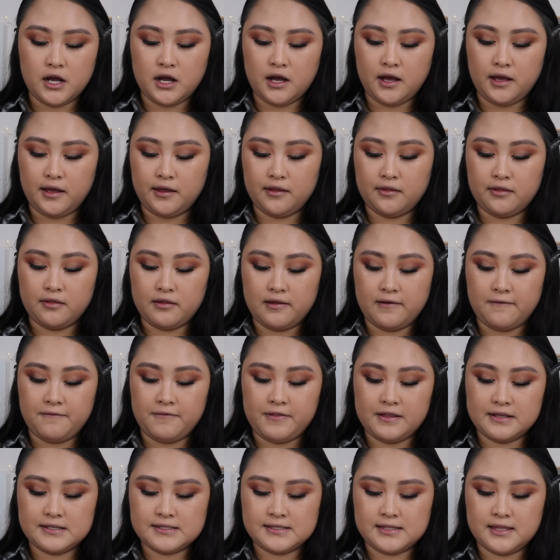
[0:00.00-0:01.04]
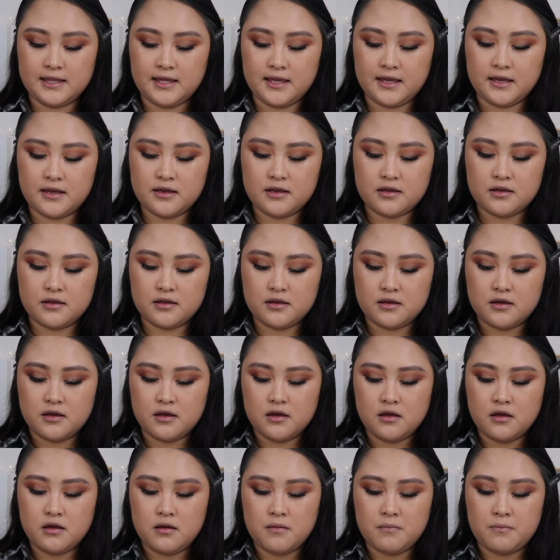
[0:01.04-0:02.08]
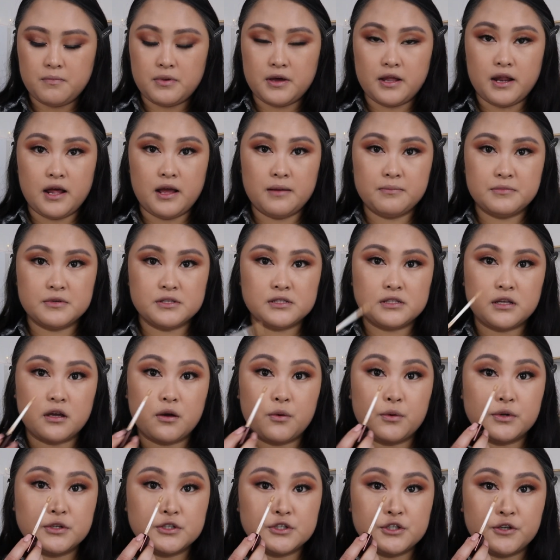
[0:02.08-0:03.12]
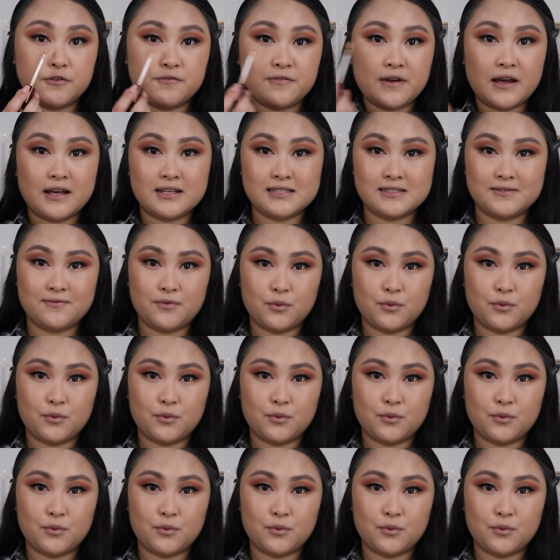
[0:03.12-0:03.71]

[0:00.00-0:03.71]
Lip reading: I love this thing, but I'm just going to fast